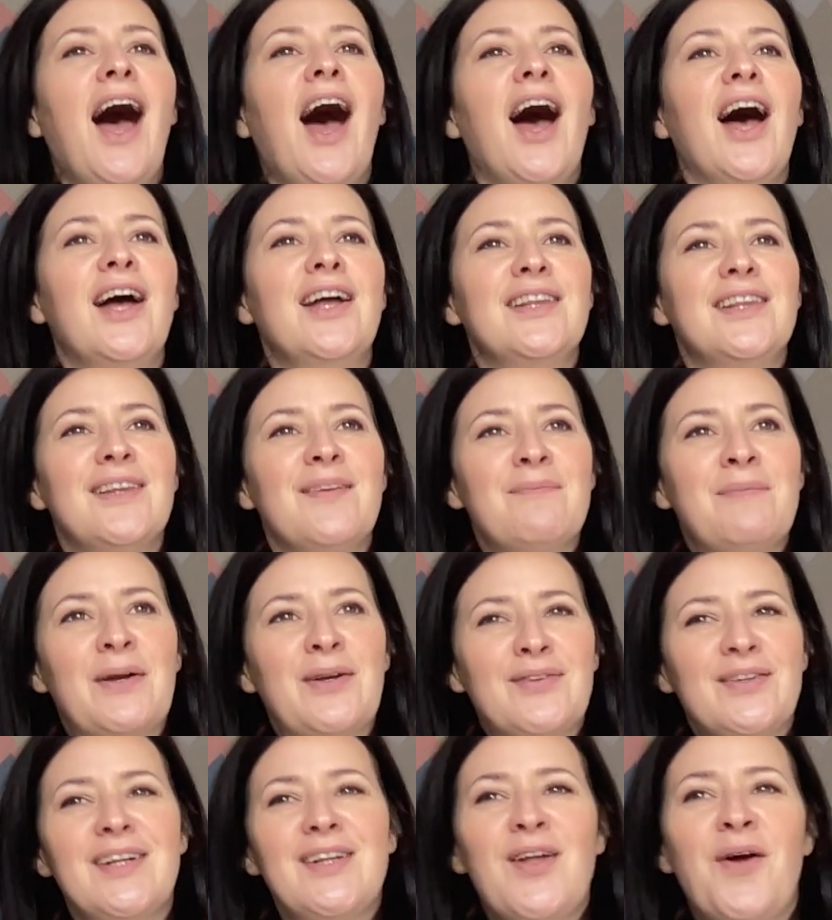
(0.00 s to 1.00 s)
And
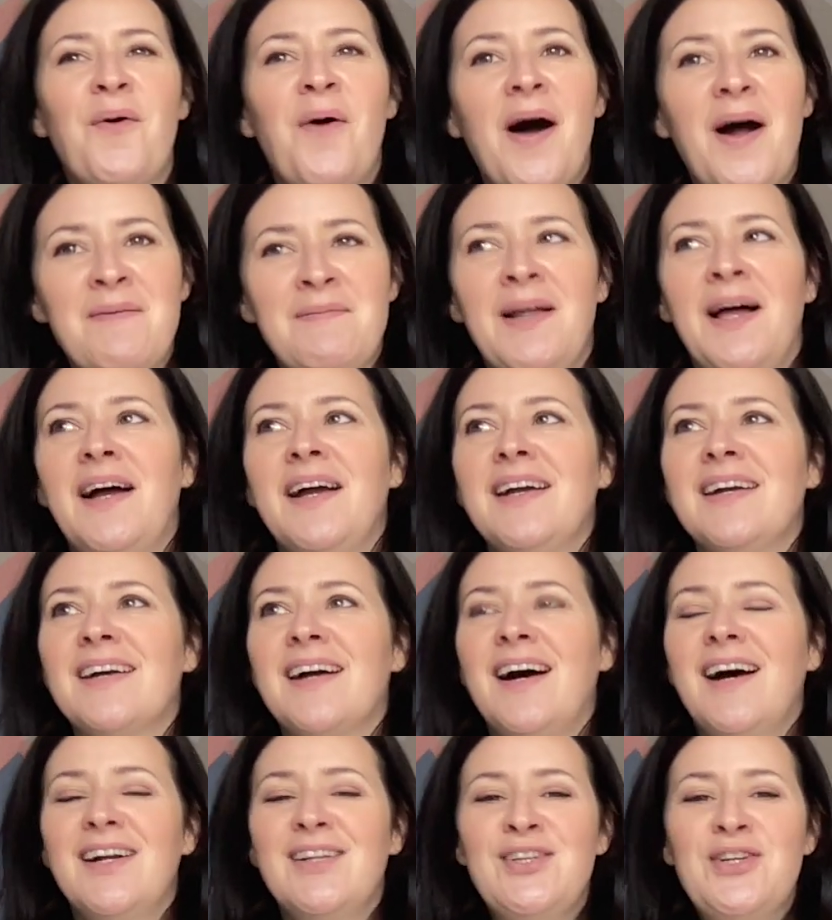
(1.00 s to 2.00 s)
because I know what I'm like,
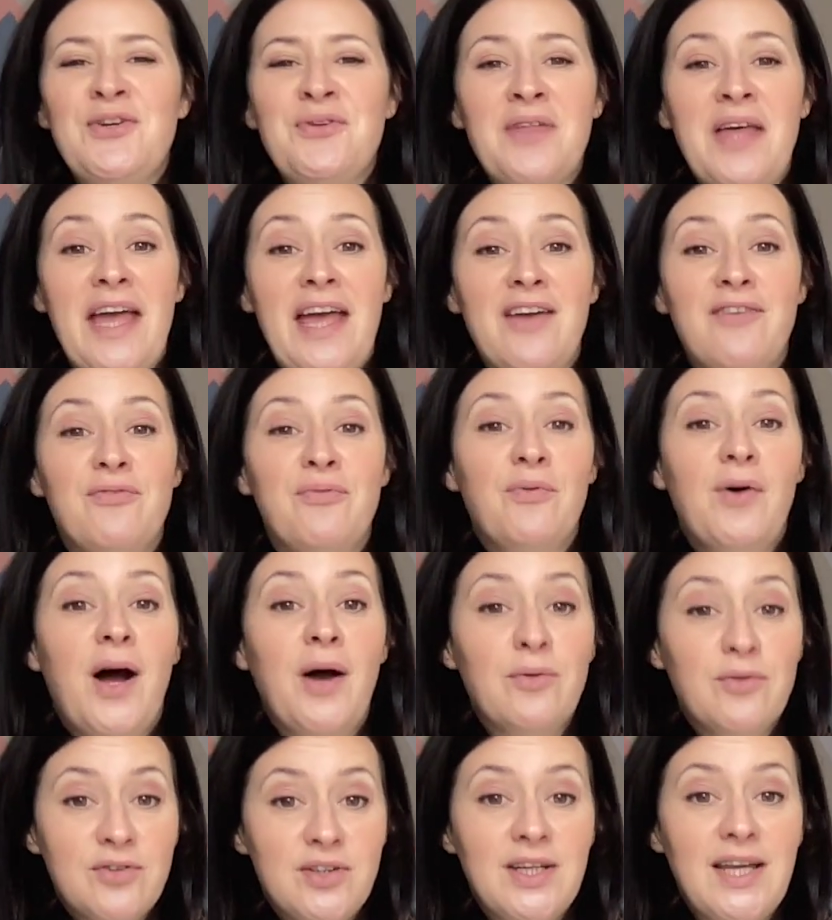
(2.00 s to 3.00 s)
I knew that if
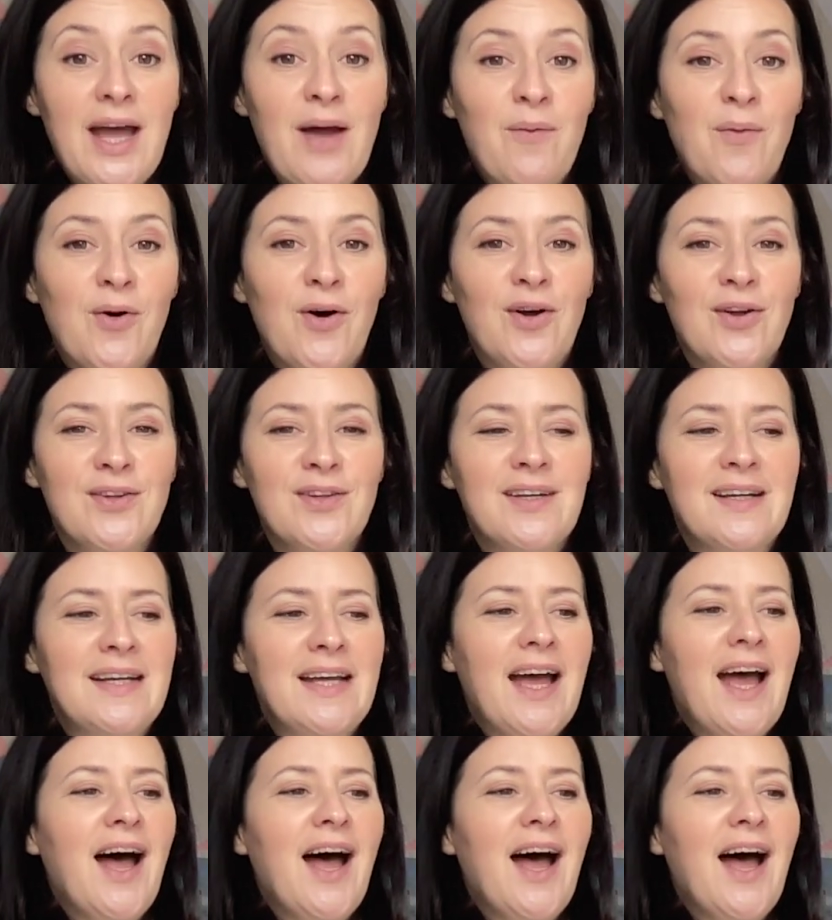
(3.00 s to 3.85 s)
I was to get one,